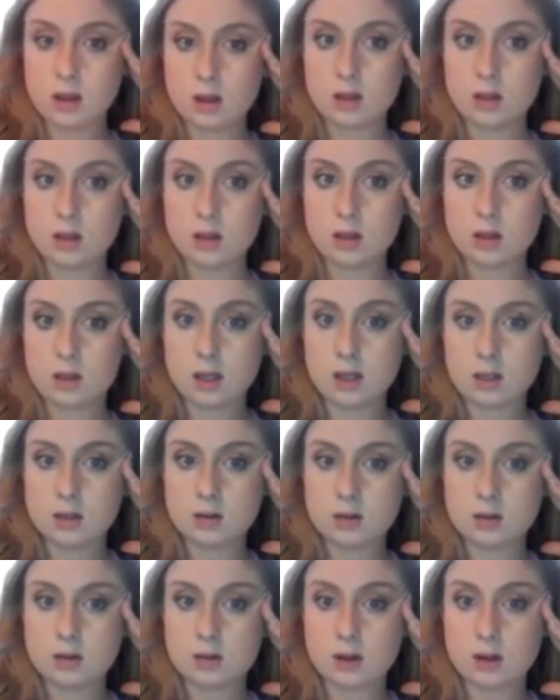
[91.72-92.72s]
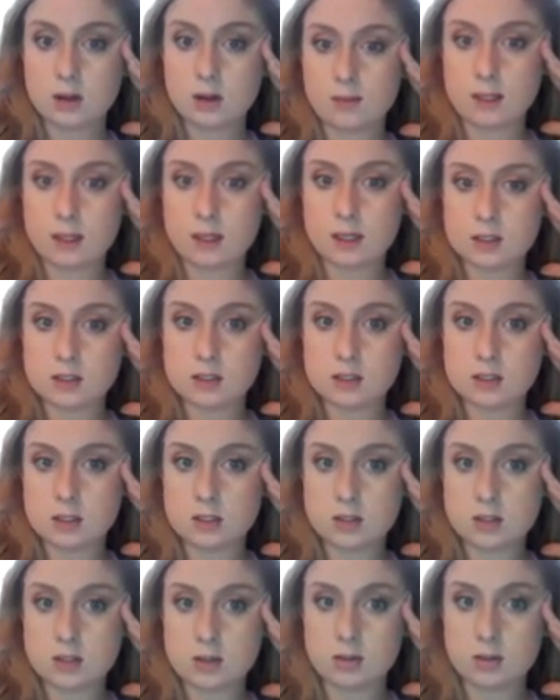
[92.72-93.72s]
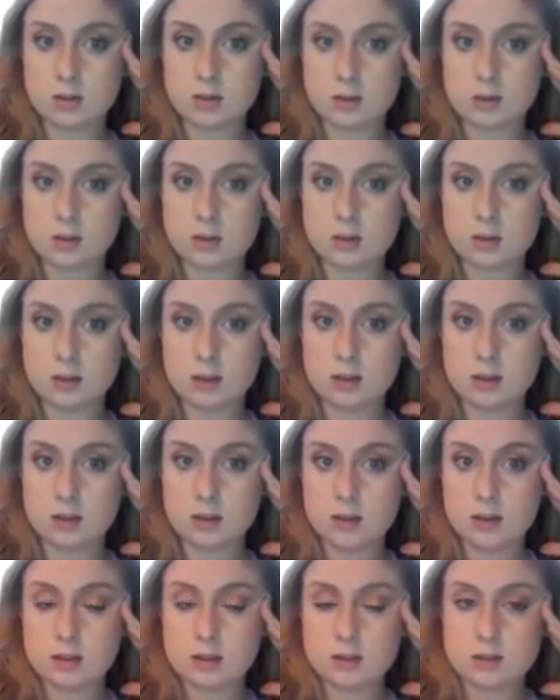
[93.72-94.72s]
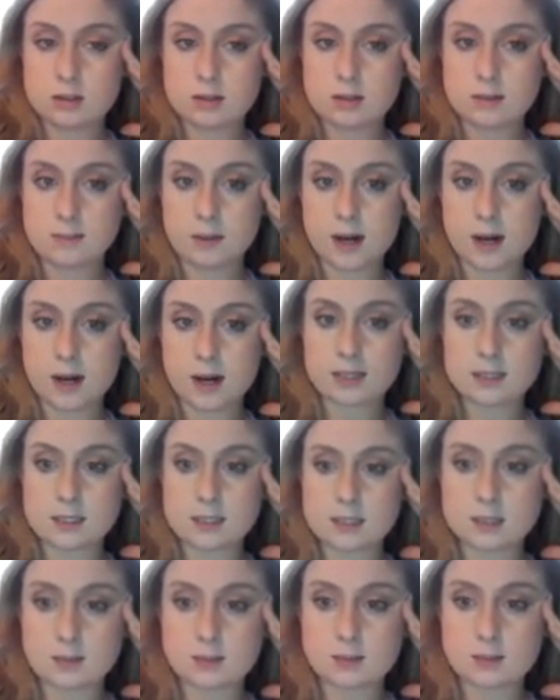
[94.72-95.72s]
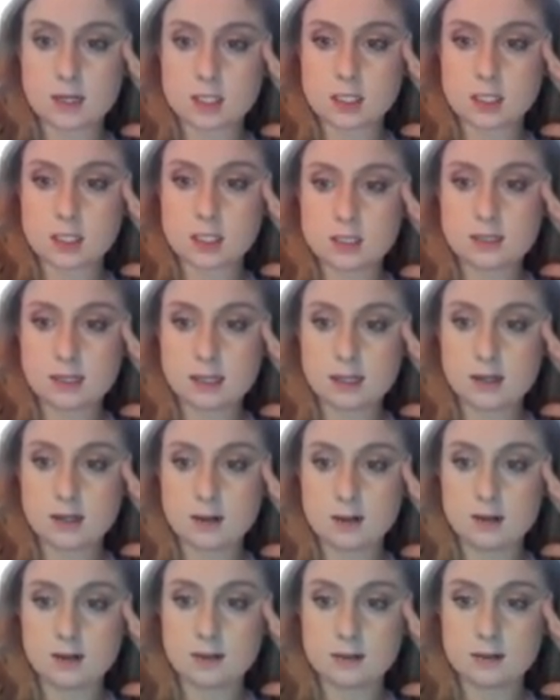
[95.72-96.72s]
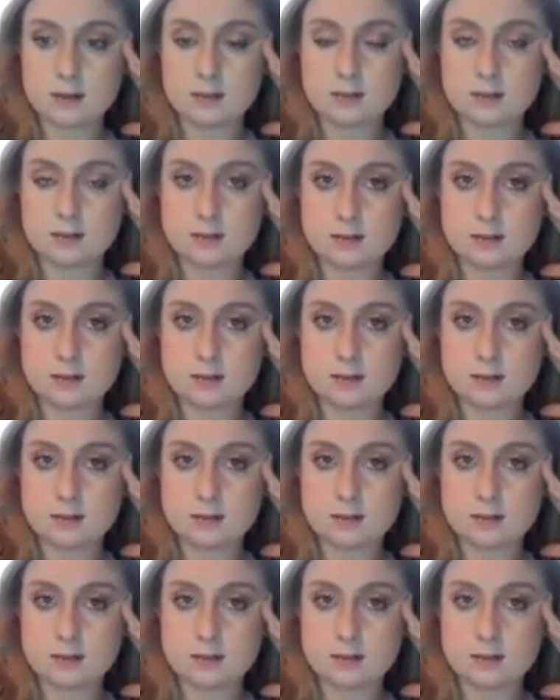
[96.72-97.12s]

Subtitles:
And then you're going to do some practice questions here.